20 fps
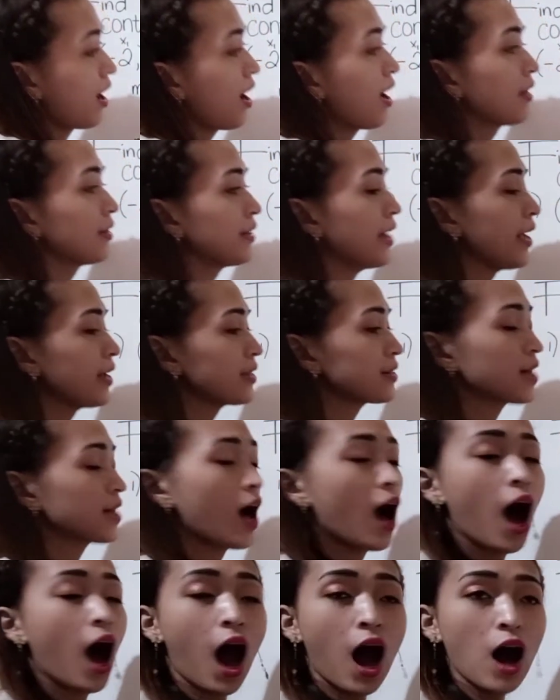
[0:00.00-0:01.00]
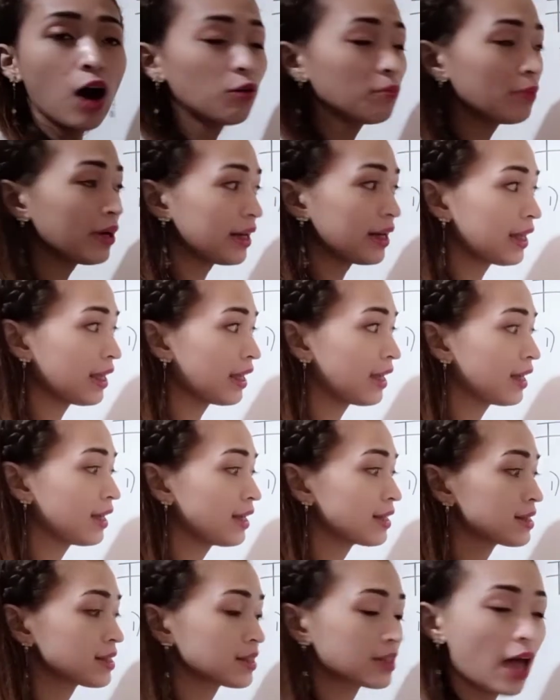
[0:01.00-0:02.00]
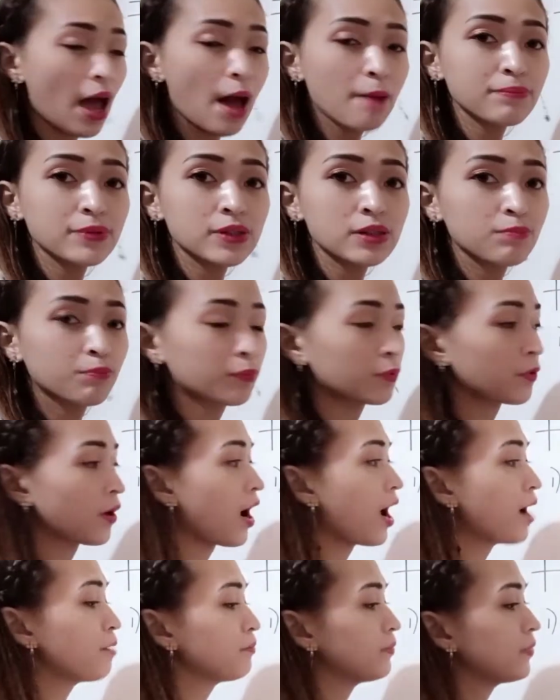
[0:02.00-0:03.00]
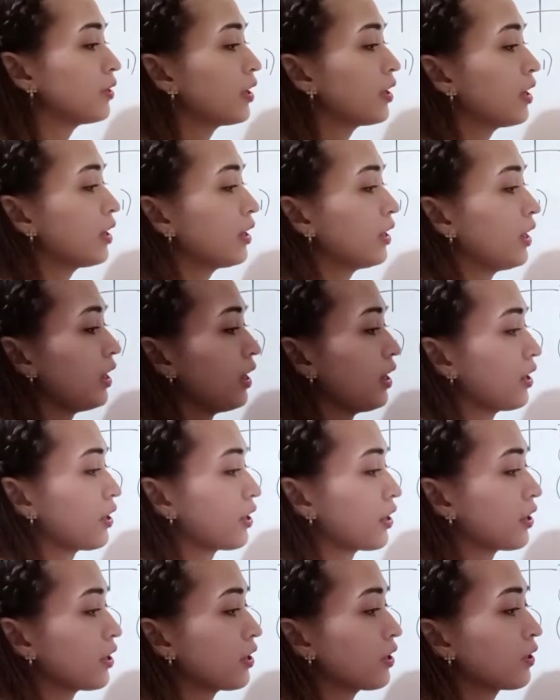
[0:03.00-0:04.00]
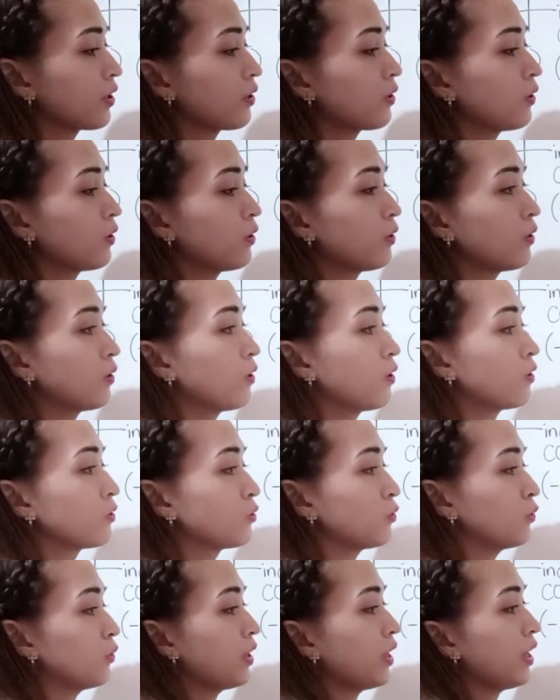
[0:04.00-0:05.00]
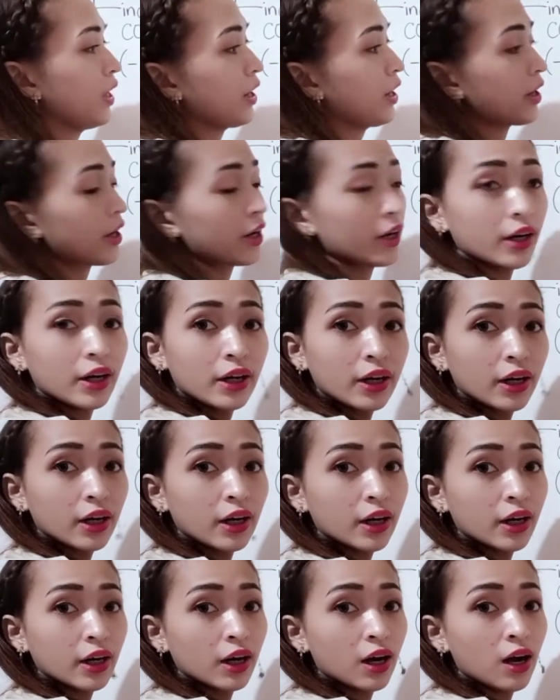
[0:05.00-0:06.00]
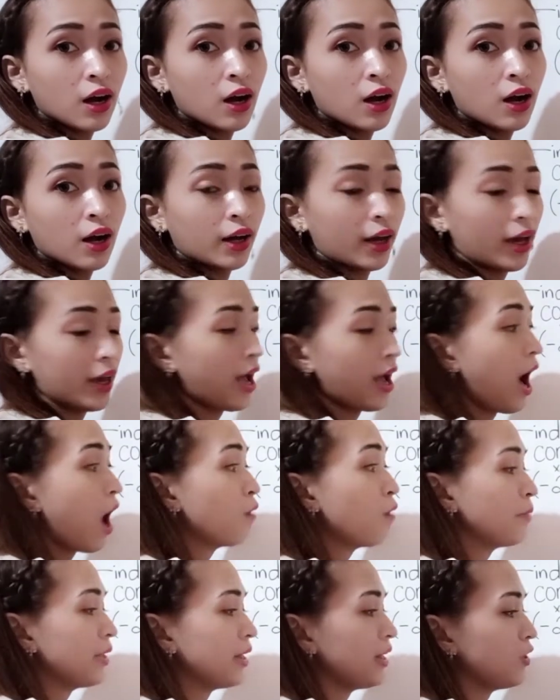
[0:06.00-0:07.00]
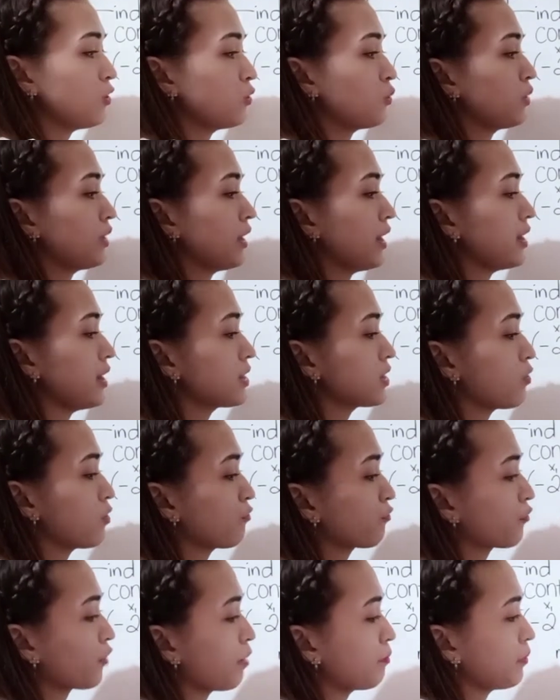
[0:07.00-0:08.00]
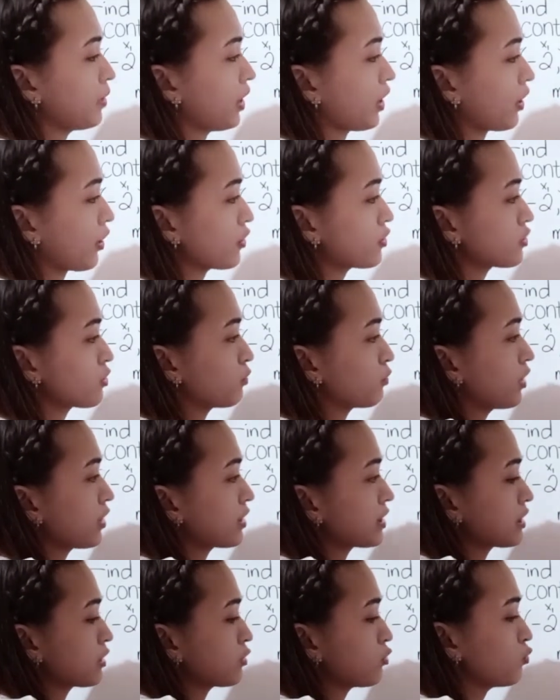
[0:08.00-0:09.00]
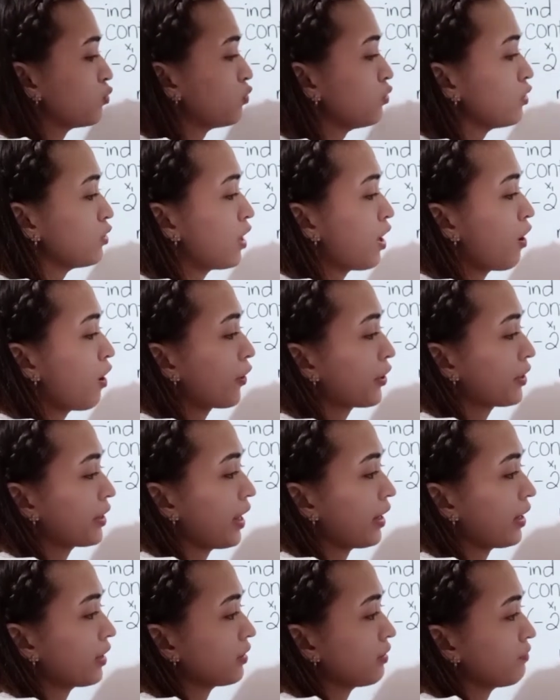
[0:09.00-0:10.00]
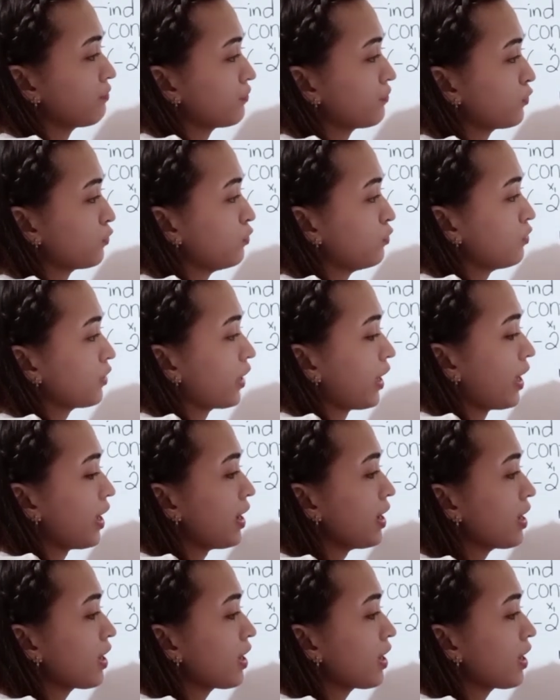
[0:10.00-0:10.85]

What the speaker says: Next, how many steps from here to here? Okay, how many units? So from here, so that's 2 or negative 2. Okay?